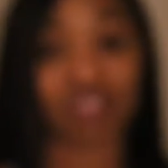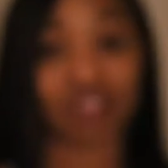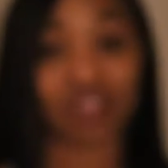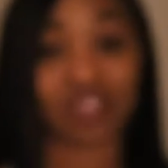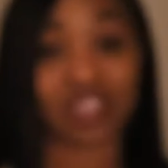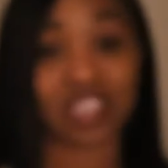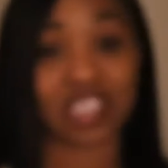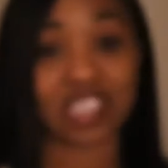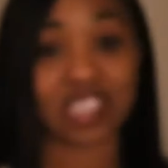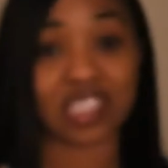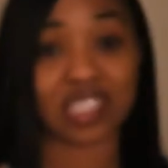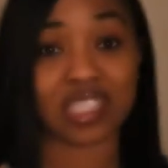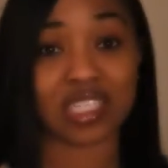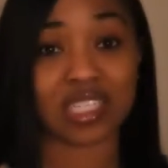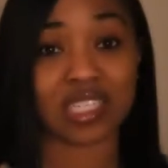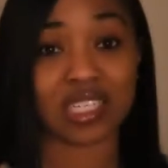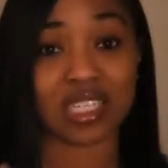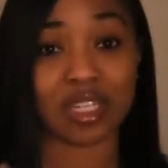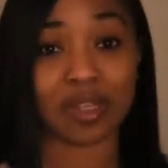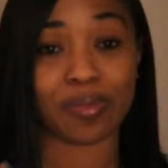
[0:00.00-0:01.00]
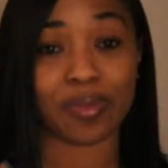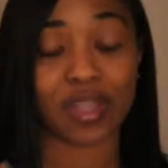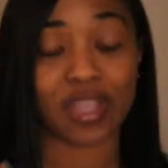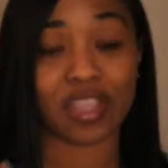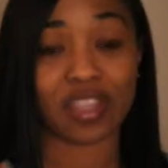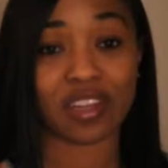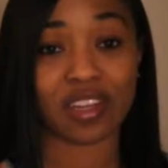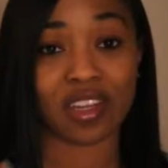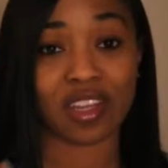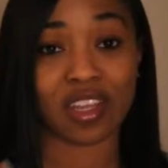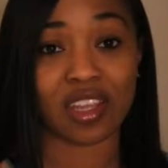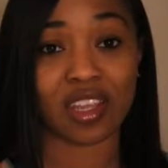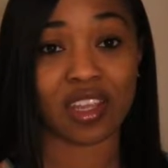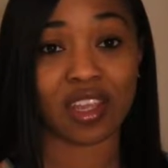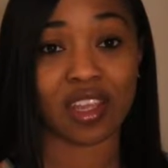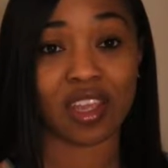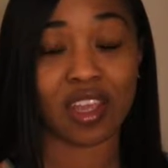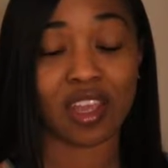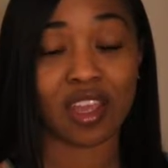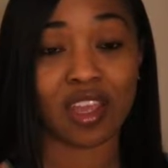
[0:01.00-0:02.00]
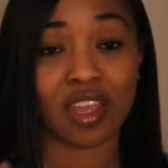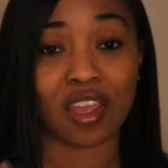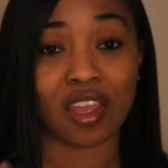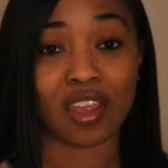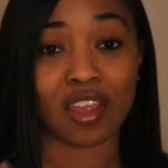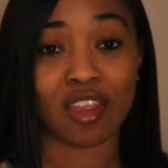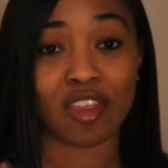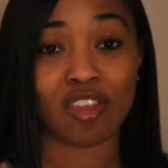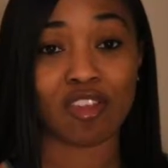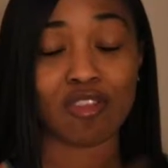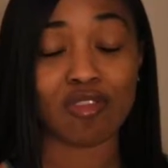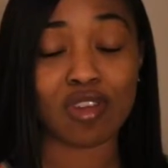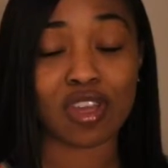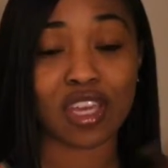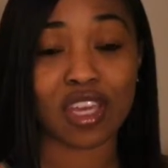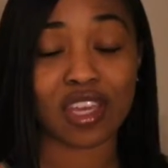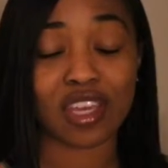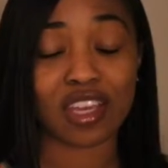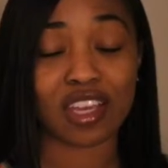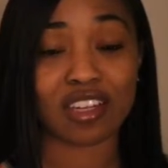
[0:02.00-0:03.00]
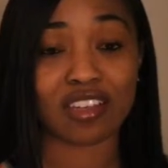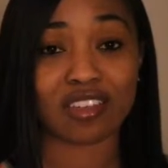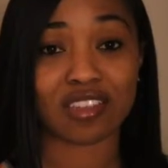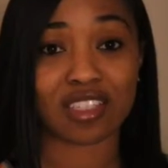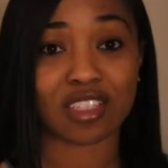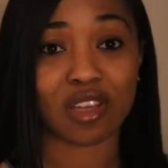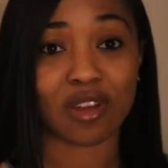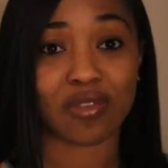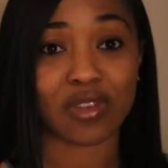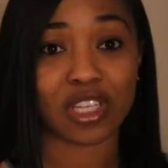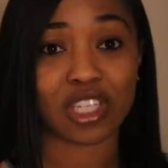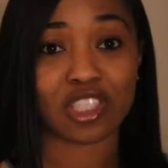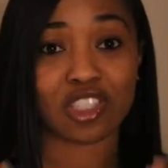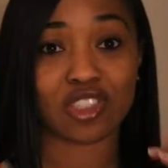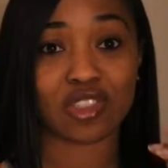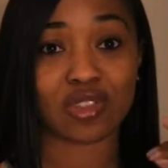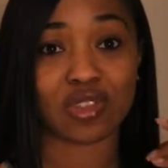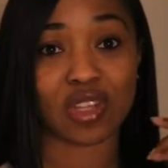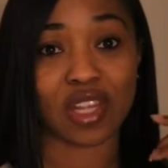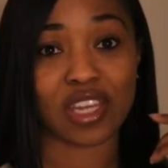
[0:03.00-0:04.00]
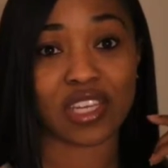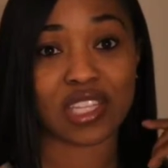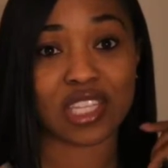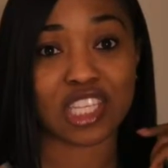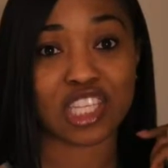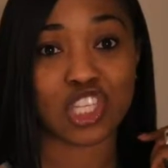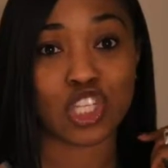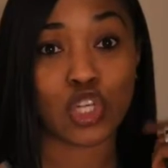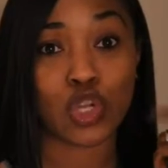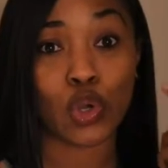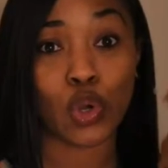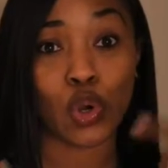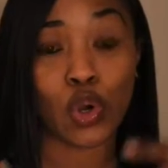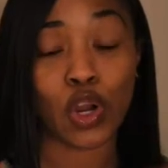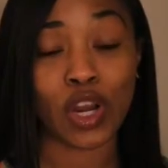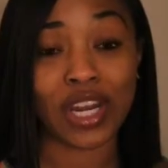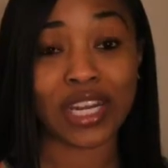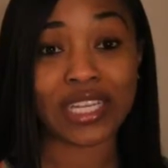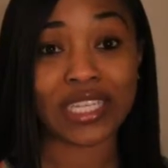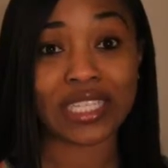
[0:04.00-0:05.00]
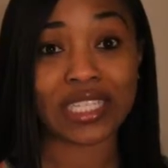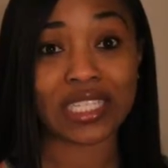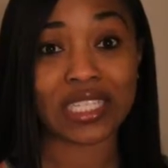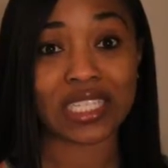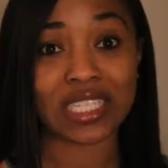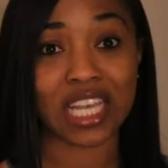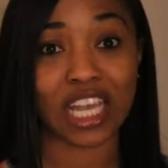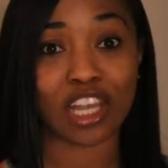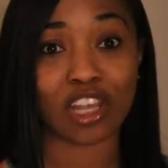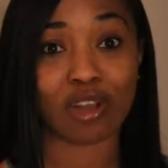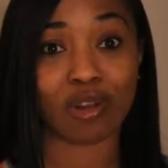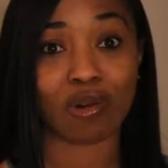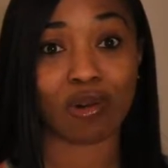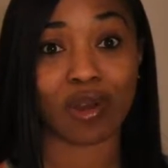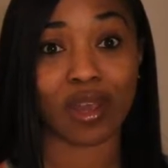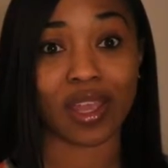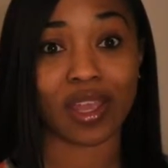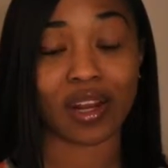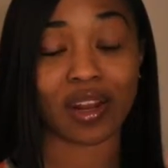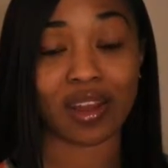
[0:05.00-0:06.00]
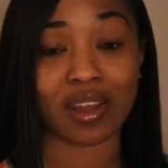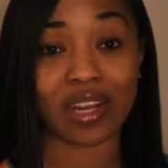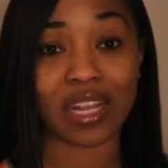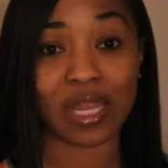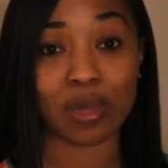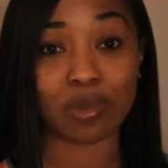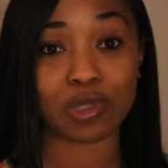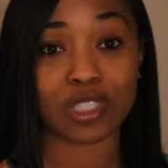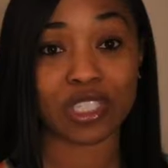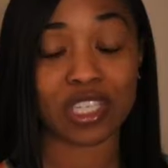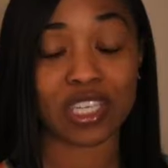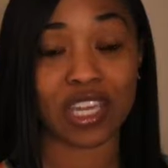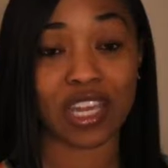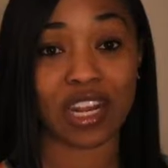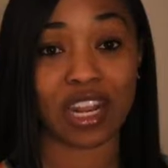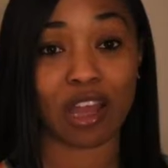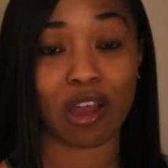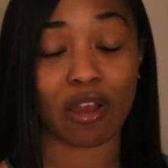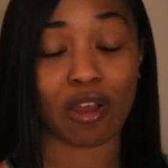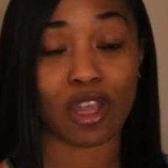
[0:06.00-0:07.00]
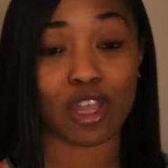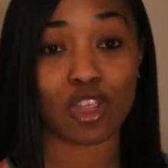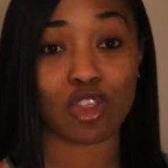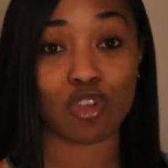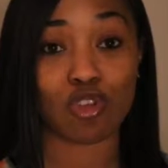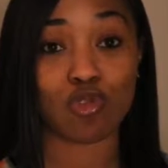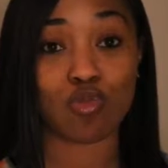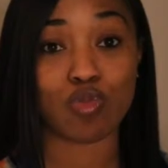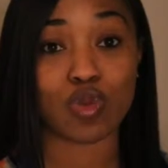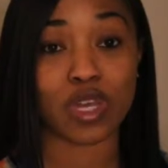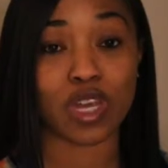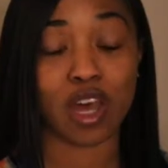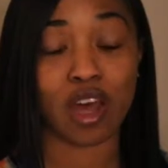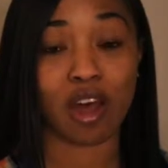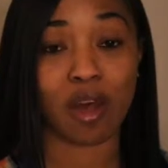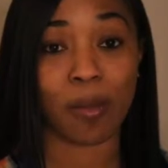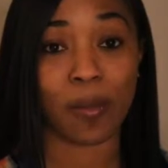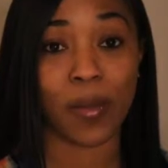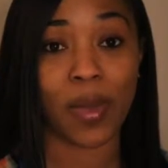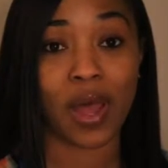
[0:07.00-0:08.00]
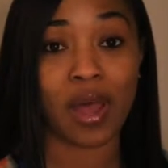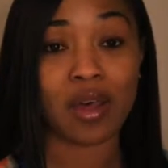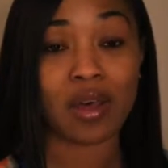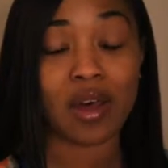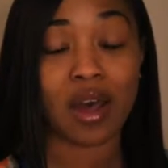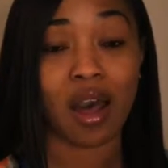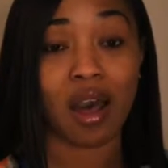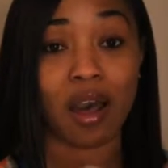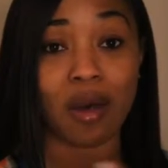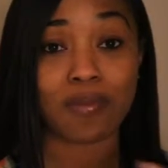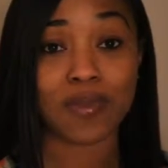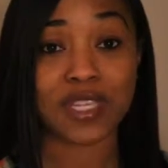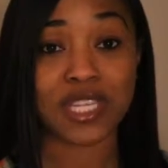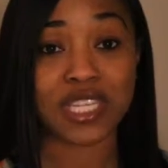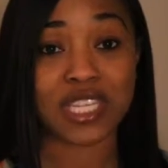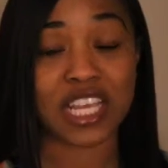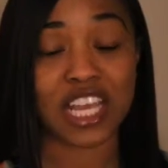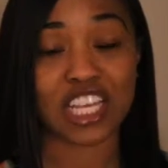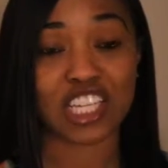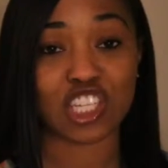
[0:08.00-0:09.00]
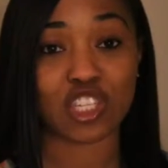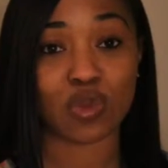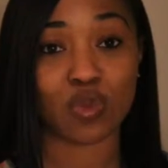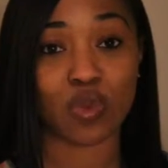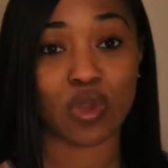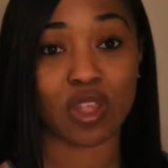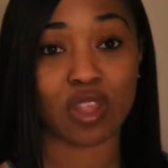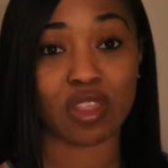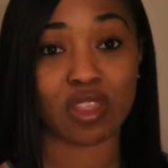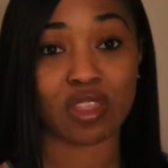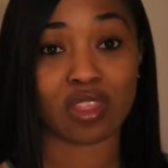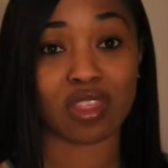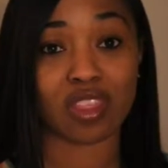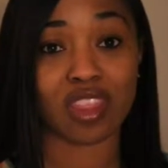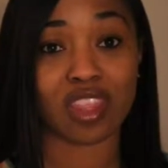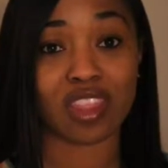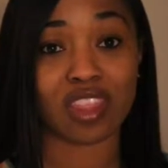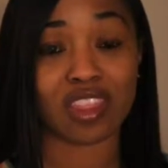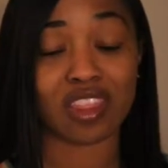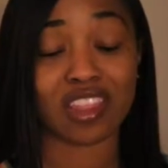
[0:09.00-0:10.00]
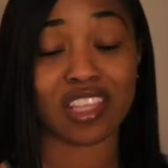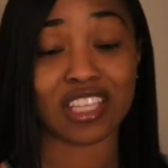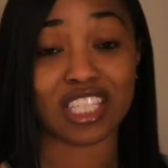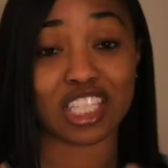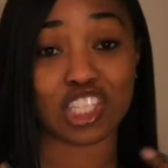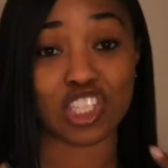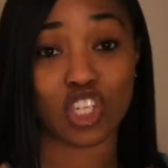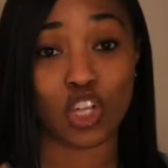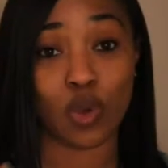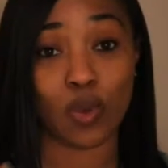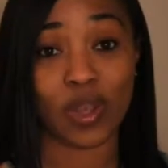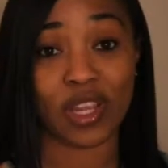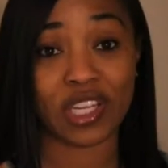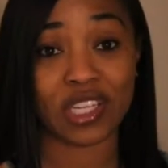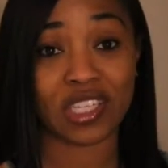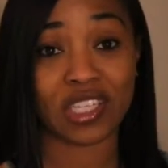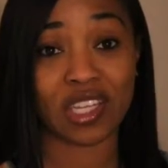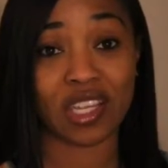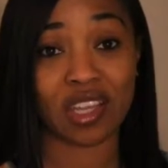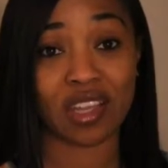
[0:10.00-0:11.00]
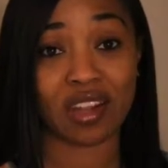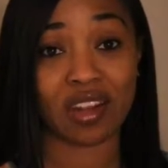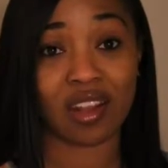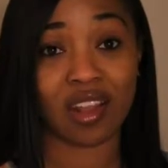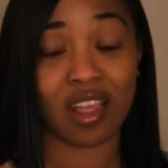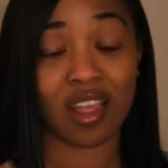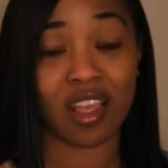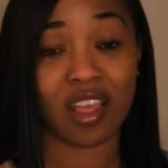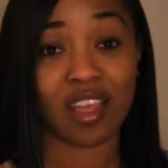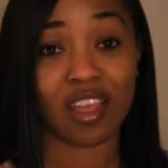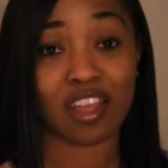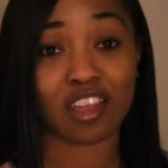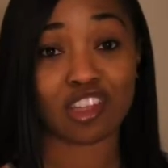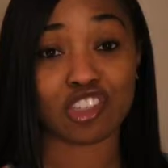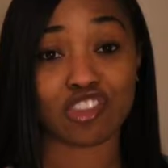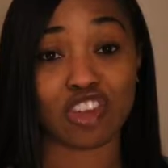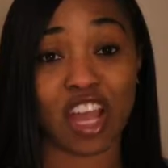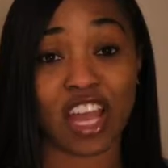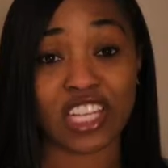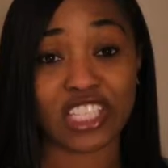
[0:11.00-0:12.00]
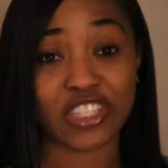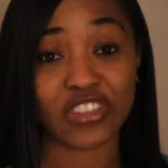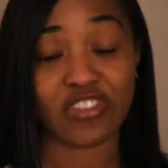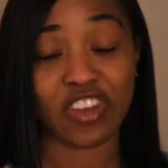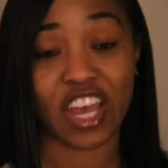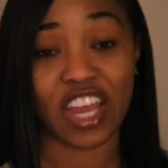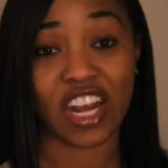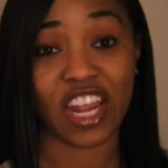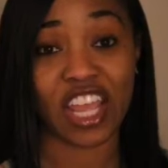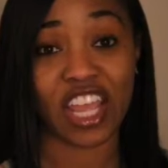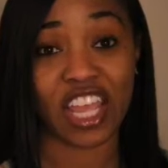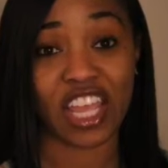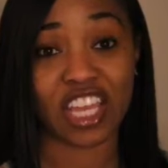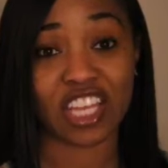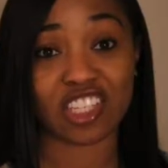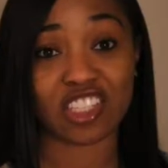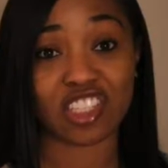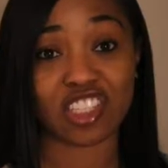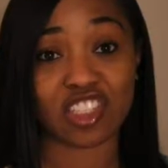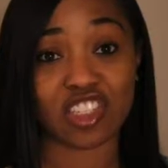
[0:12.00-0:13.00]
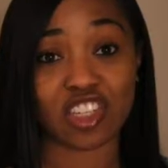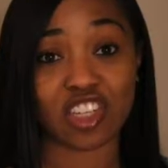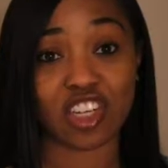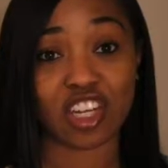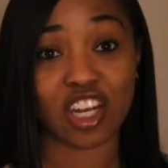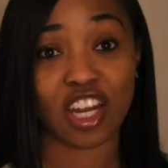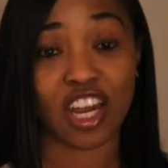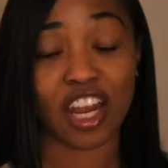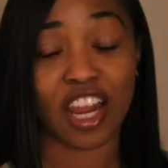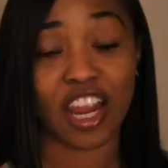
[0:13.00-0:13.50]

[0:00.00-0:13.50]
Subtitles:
the relationship ended, you can get yourself into like this crazy cycle and unable to get out, and you become obsessed with the situation, trying to find an answer,